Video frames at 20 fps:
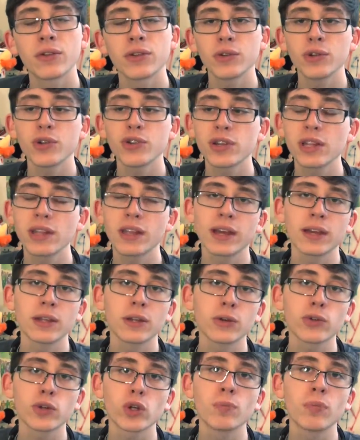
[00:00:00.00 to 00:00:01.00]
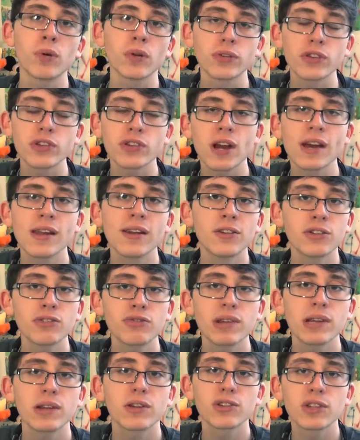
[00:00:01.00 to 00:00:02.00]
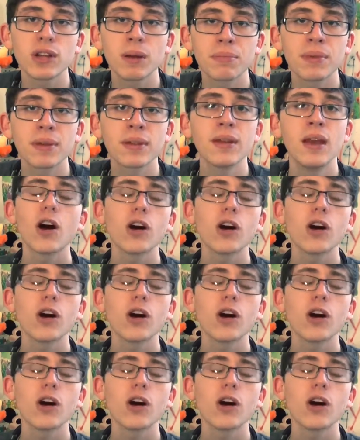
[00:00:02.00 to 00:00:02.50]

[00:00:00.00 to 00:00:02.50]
usually like in a group on the side of the street or something.